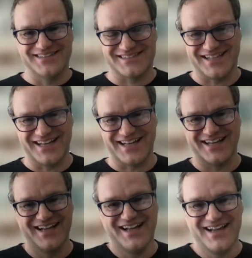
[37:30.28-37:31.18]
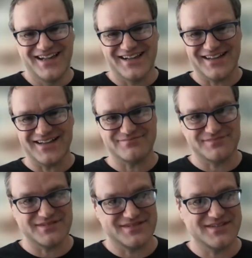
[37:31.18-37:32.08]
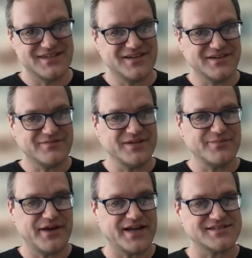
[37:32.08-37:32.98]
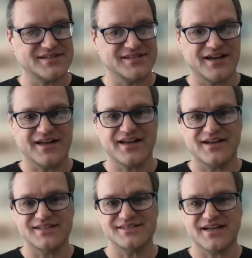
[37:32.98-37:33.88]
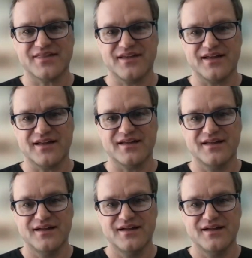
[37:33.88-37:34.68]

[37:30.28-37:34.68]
it's like, give me a pass on the eye contact thing.